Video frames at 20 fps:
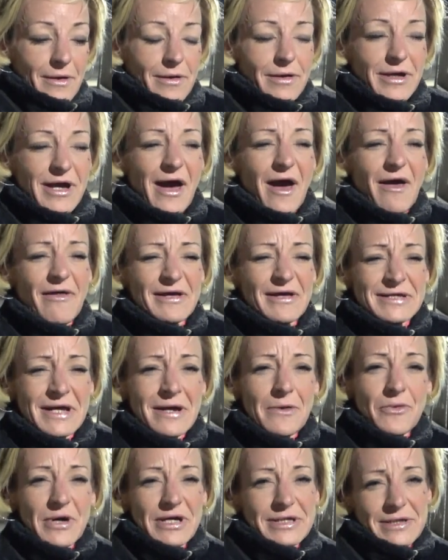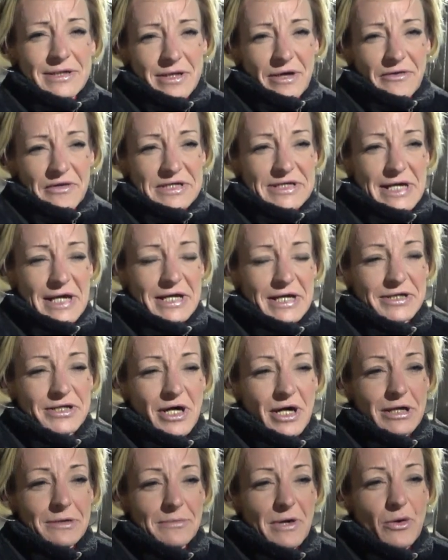Yeah, let's not waste another second
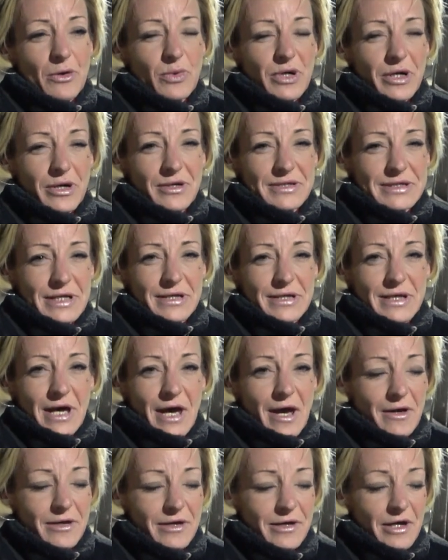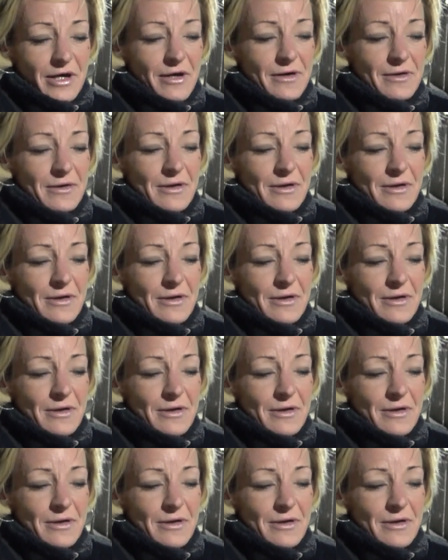talking about weirdos like that, you know?